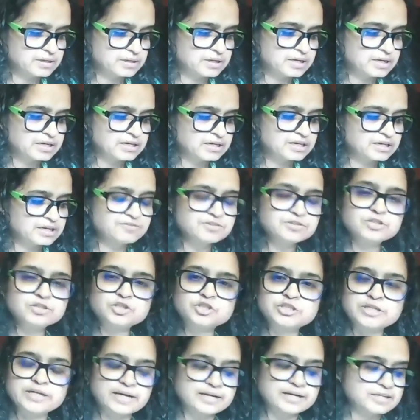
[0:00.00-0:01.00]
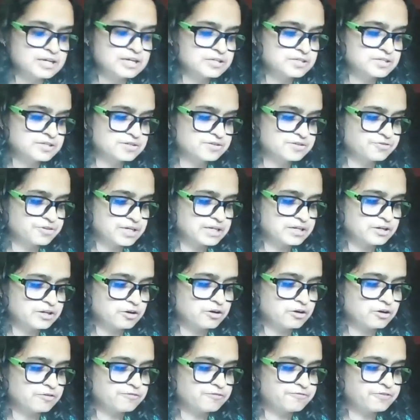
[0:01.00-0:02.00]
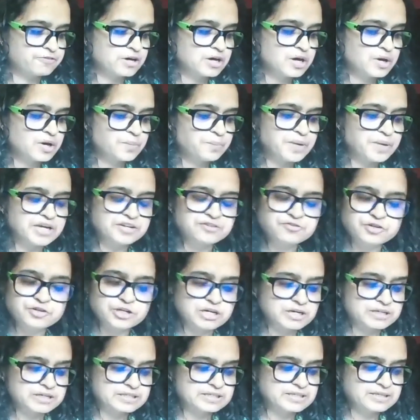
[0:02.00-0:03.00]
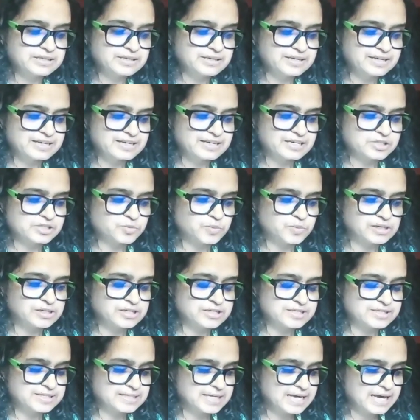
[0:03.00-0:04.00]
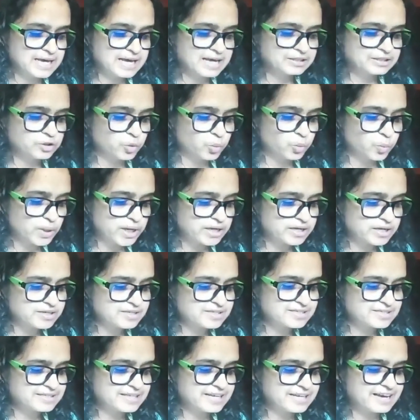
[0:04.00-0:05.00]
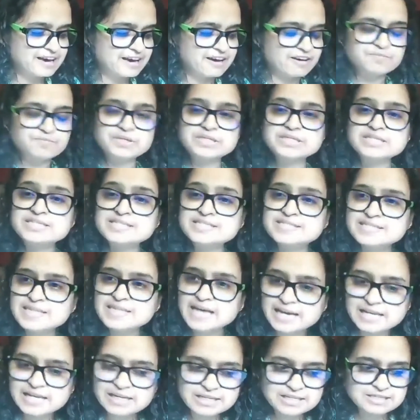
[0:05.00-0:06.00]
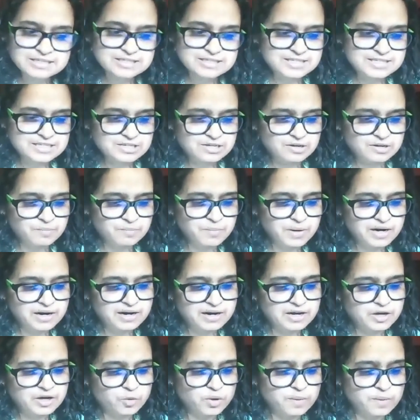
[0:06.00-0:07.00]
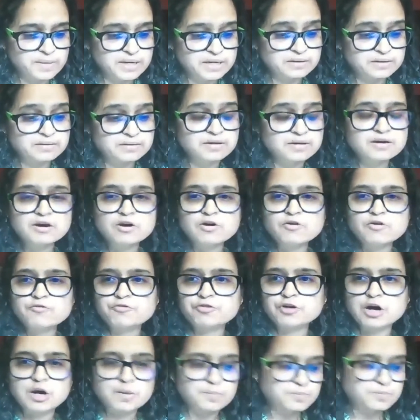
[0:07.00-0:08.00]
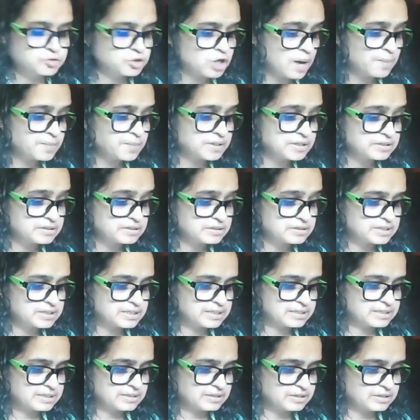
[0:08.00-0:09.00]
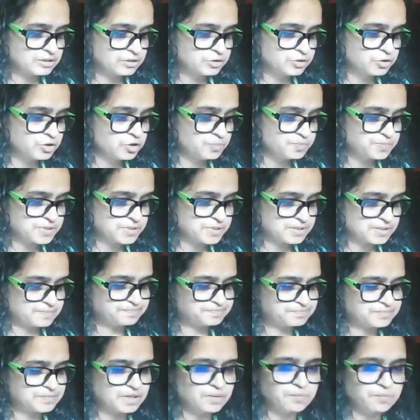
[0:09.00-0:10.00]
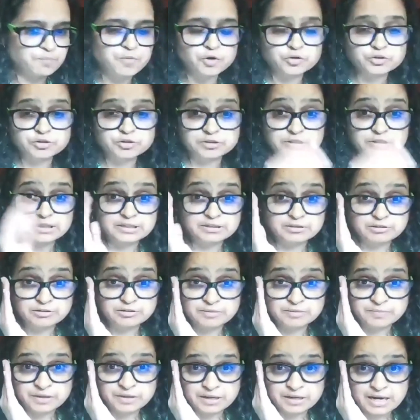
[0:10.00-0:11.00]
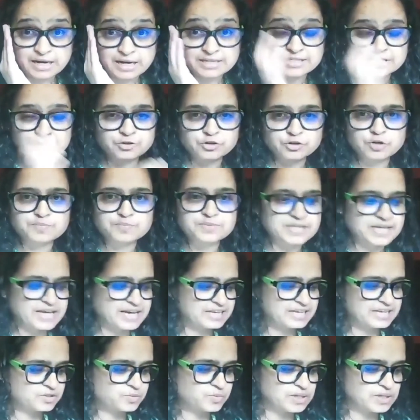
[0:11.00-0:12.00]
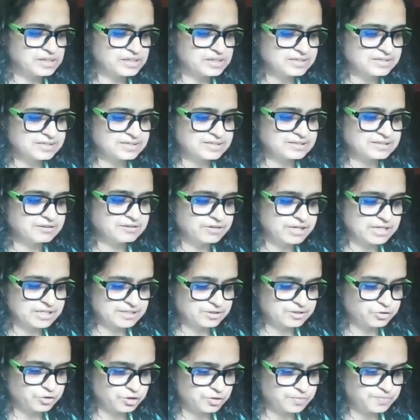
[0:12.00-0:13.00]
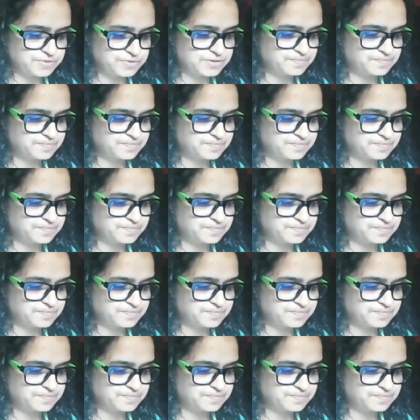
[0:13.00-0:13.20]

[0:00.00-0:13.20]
given the shared history of patriarchy, as well as the ways they have been silenced by women from dominant groups, both caste groups as well as race groups.